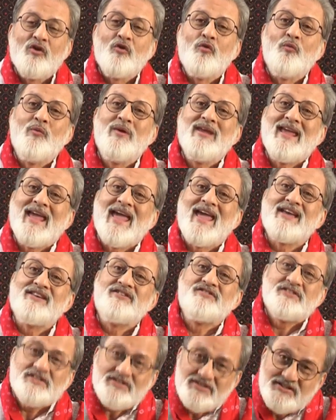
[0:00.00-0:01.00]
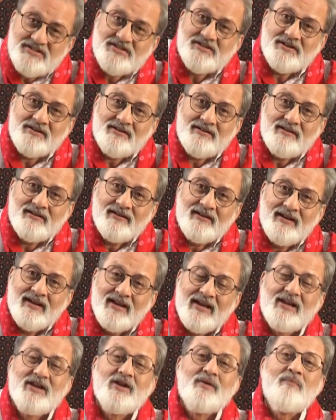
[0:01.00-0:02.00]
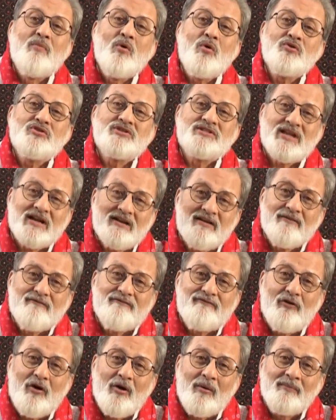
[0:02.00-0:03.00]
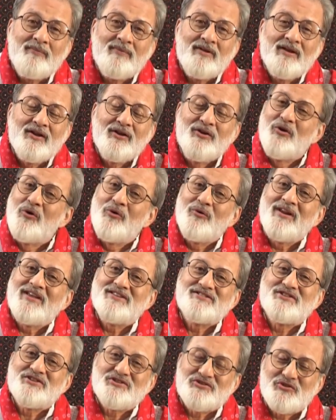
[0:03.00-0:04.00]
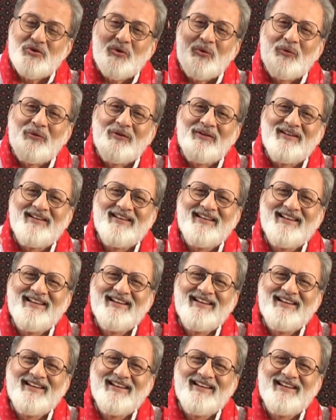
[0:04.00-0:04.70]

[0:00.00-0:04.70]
we existed in a more subtle form known as the soul.